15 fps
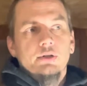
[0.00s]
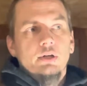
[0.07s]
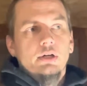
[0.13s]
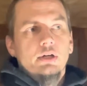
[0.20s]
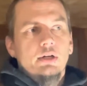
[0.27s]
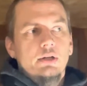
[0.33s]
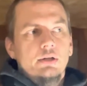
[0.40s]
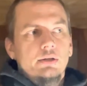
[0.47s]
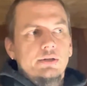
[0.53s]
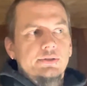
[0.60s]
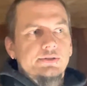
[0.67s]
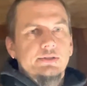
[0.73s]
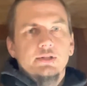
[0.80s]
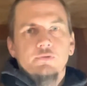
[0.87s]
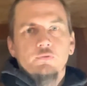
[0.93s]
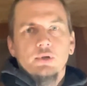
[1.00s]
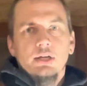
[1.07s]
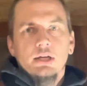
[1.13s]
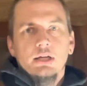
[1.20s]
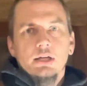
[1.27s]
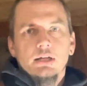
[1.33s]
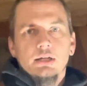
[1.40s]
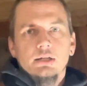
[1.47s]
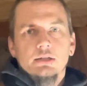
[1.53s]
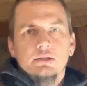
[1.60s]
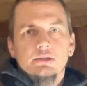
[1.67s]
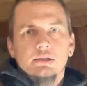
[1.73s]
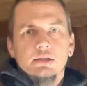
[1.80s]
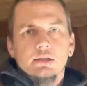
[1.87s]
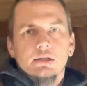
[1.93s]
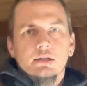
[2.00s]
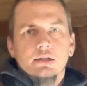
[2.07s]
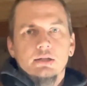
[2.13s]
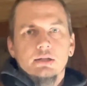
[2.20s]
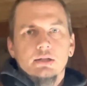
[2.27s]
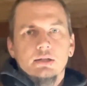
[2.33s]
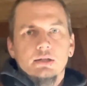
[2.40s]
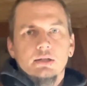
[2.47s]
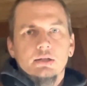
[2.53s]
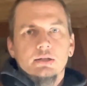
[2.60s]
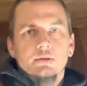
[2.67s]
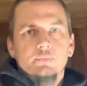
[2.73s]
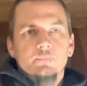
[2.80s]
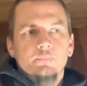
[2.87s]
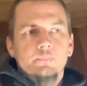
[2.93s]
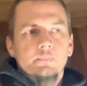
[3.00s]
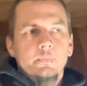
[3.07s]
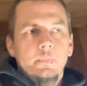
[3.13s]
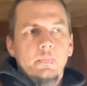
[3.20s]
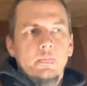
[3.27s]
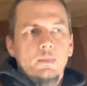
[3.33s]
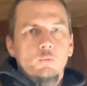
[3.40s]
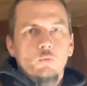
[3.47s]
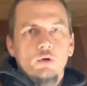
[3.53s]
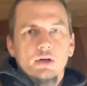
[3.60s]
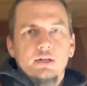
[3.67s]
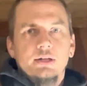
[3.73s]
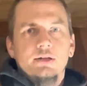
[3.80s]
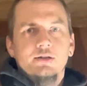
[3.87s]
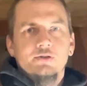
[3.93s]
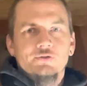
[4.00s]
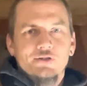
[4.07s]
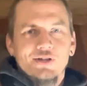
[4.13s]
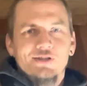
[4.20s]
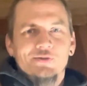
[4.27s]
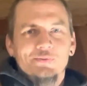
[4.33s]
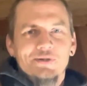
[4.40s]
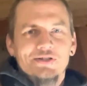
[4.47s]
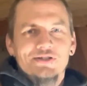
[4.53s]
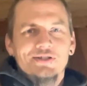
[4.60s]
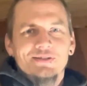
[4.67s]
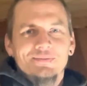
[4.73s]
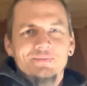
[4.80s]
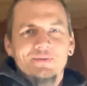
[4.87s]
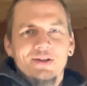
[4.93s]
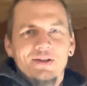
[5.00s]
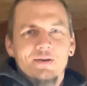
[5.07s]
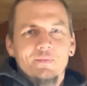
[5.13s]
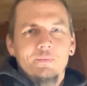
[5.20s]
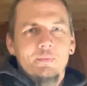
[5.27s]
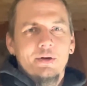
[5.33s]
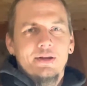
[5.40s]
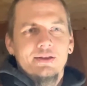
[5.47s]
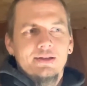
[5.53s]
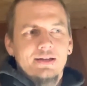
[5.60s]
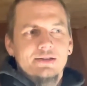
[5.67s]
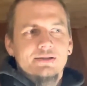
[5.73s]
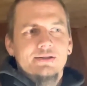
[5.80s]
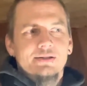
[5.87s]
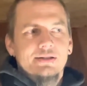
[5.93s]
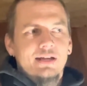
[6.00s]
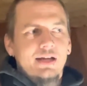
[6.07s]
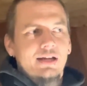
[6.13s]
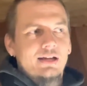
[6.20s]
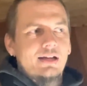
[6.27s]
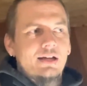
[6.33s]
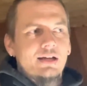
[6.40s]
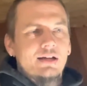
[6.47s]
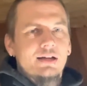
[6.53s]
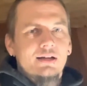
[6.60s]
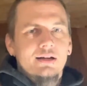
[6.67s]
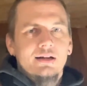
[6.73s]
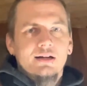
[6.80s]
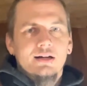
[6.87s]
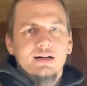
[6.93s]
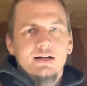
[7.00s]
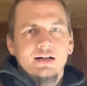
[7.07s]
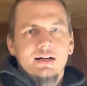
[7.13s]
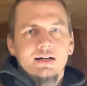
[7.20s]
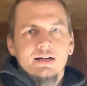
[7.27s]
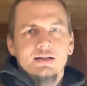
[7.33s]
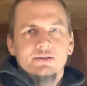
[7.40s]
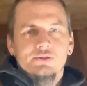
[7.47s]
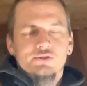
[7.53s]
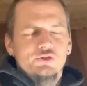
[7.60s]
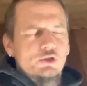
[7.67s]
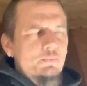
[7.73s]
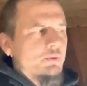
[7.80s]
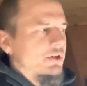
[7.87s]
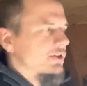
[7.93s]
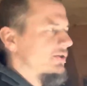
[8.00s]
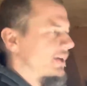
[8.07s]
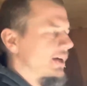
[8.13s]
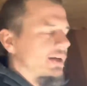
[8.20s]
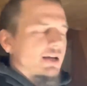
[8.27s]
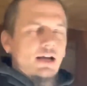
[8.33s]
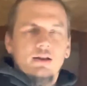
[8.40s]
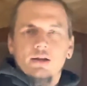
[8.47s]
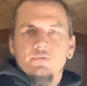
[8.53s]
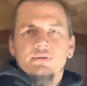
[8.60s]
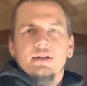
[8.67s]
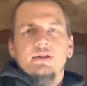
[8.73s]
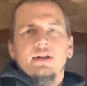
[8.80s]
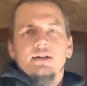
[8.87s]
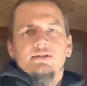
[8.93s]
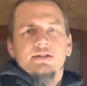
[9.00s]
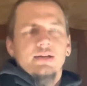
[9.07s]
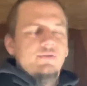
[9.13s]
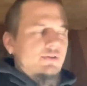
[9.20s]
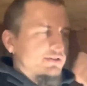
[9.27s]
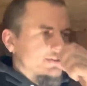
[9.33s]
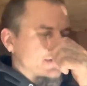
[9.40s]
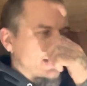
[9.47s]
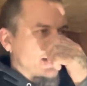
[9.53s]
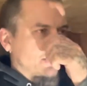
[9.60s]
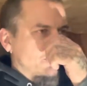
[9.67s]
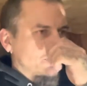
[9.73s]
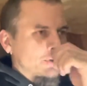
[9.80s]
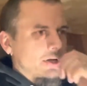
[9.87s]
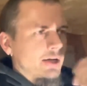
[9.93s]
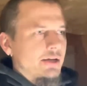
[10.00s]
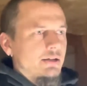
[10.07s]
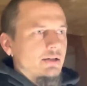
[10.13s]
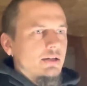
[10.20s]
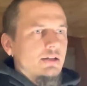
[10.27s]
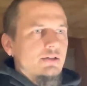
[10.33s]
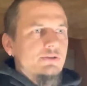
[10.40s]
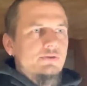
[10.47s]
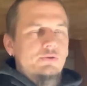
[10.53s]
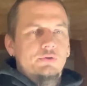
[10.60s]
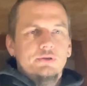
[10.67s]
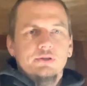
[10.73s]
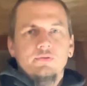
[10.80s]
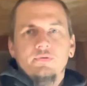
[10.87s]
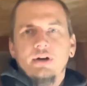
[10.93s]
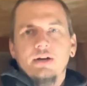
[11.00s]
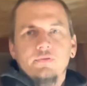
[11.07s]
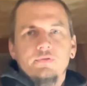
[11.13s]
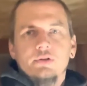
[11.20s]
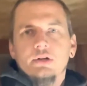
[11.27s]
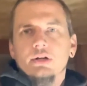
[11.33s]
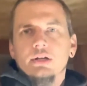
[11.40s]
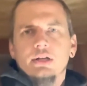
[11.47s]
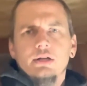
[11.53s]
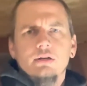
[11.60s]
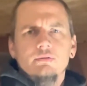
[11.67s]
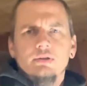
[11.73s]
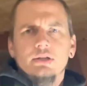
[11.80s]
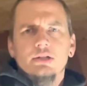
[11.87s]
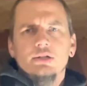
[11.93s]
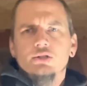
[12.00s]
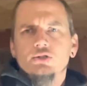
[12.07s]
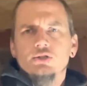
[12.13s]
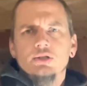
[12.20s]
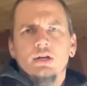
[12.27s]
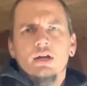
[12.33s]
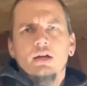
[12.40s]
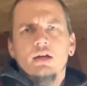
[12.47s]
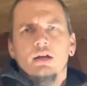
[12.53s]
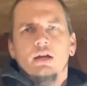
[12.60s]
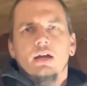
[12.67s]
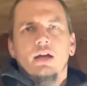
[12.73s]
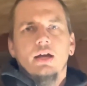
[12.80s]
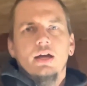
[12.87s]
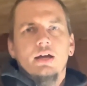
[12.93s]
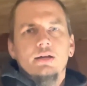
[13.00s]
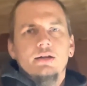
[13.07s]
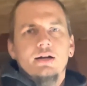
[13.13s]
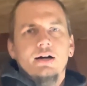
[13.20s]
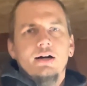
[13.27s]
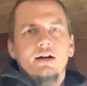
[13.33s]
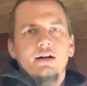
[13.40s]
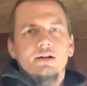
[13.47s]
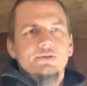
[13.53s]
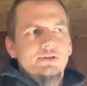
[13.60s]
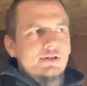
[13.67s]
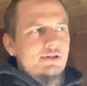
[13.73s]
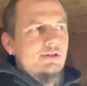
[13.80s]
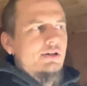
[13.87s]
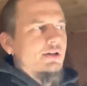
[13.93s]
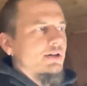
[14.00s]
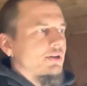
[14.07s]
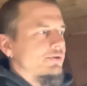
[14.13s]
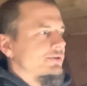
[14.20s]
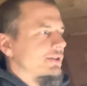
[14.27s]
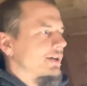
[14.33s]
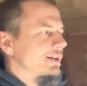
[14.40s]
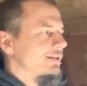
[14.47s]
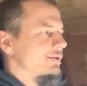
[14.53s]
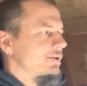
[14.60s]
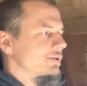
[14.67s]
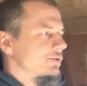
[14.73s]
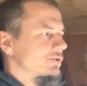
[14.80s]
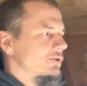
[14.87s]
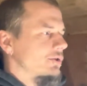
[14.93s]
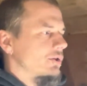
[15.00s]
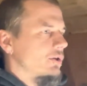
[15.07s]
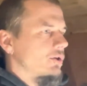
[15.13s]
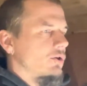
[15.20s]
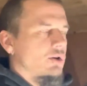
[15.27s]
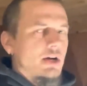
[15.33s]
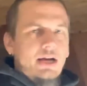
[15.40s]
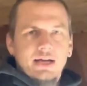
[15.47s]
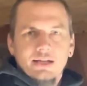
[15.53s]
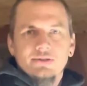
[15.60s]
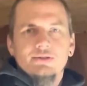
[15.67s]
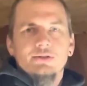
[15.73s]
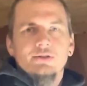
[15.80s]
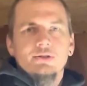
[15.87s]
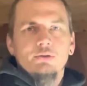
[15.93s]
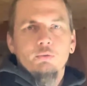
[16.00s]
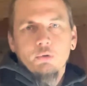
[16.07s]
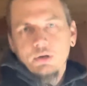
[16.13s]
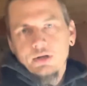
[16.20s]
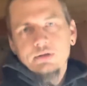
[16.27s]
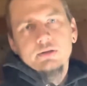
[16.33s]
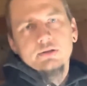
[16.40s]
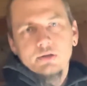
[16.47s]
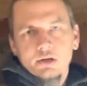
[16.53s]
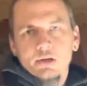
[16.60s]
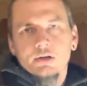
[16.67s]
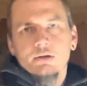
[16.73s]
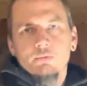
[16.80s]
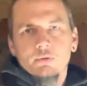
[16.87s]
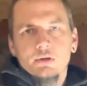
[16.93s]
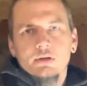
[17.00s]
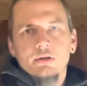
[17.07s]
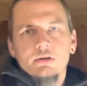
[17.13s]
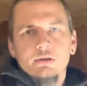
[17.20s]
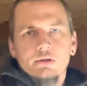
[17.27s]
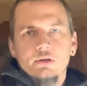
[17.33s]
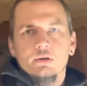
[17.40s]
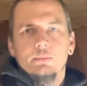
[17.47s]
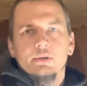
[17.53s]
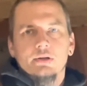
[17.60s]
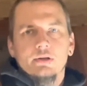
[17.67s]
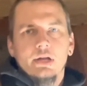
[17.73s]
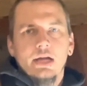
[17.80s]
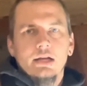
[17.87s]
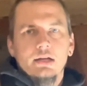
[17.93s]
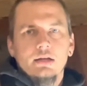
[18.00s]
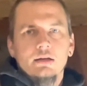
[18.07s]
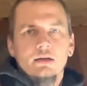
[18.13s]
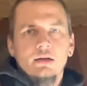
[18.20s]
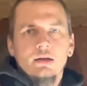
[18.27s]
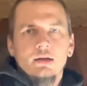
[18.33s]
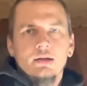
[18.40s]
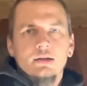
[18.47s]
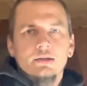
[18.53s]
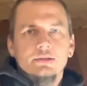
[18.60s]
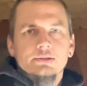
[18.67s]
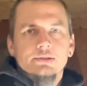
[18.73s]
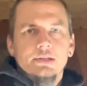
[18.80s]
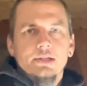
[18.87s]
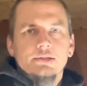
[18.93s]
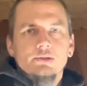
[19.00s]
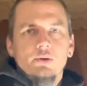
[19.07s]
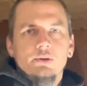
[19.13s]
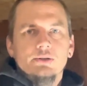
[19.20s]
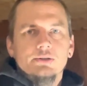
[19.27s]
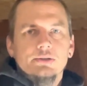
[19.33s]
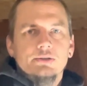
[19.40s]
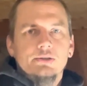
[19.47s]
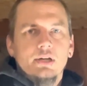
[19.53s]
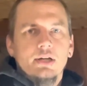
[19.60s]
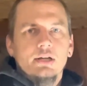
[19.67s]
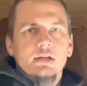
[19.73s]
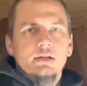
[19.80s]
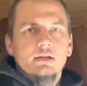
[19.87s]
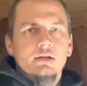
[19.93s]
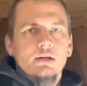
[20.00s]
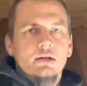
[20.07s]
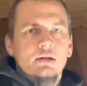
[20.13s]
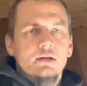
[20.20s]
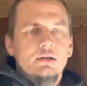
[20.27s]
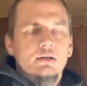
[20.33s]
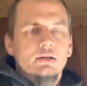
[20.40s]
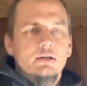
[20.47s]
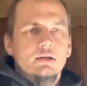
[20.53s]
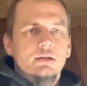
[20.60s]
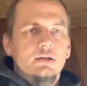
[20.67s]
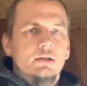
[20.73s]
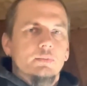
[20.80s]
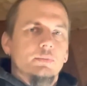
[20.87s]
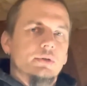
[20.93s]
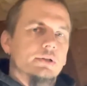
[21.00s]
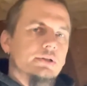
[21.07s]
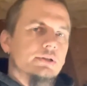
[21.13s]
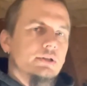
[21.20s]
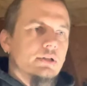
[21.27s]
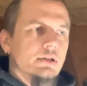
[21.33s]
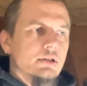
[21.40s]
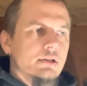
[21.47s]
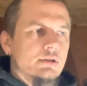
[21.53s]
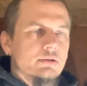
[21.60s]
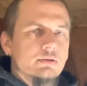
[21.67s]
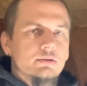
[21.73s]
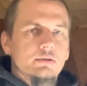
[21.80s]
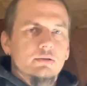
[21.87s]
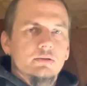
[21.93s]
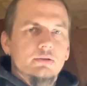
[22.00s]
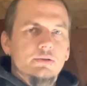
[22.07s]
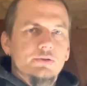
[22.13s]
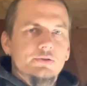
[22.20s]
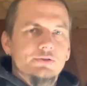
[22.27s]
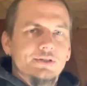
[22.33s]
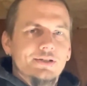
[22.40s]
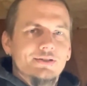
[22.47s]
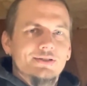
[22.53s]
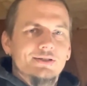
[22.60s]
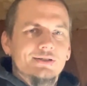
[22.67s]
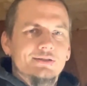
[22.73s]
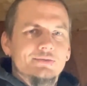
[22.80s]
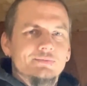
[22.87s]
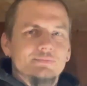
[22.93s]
Let's see if we can't get a working transmission by the end of the night. Super exciting. I love daylight savings time, right? It's only 5:30-ish, and it's already dark outside. So I get to work in the dark with a little bit of lighting. So that's always exciting. But let's go take a look.